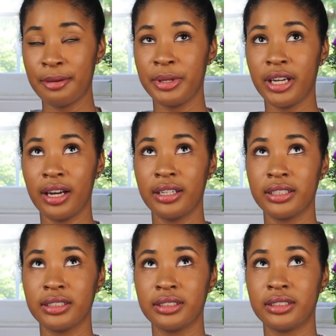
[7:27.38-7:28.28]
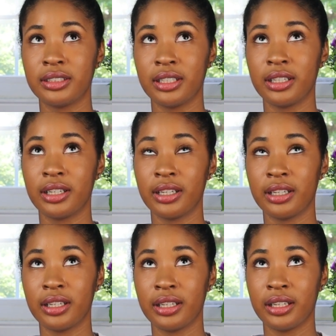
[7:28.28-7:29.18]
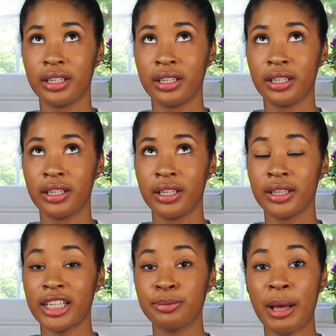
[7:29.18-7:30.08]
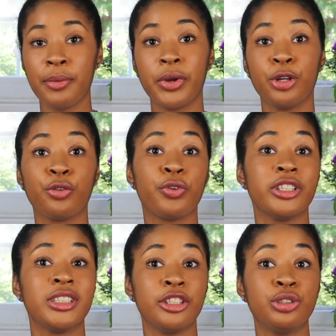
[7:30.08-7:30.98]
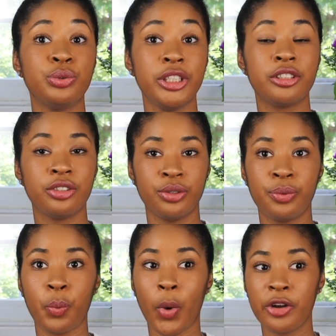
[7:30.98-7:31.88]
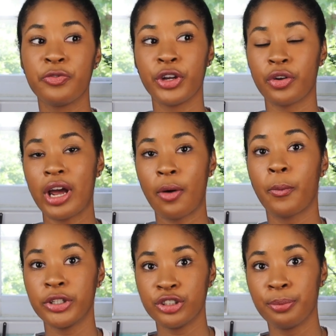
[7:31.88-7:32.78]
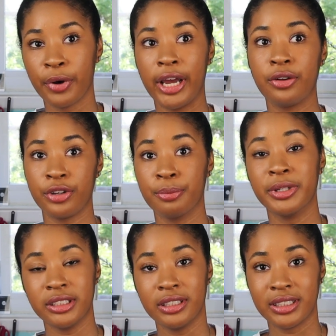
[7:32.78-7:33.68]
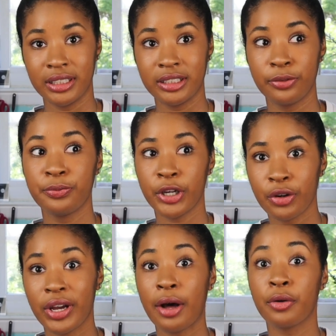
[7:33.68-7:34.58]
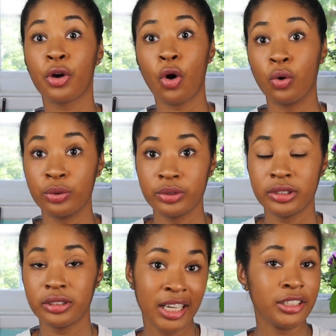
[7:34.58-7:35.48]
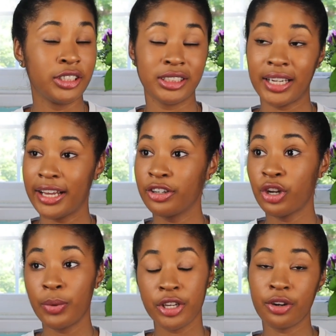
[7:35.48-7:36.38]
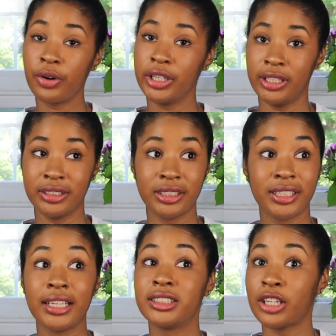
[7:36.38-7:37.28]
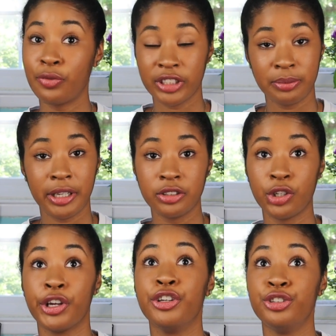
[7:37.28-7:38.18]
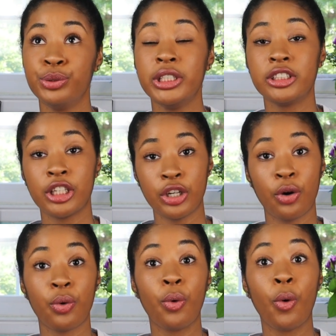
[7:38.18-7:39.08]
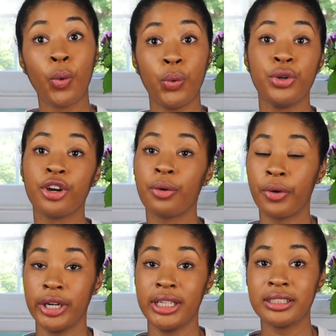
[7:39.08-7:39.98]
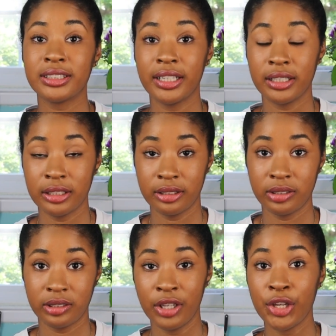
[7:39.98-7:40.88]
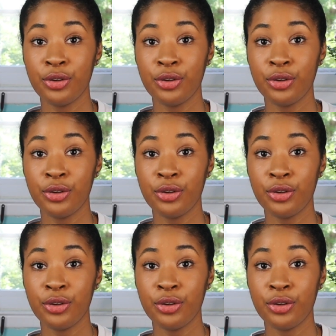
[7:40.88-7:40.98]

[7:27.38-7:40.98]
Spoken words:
Because that's probably one of the first things you need to do when figuring out what your brand or your business is. Figuring out goals. Just like knowing your audience. That's self-explanatory. You need to know who your audience is.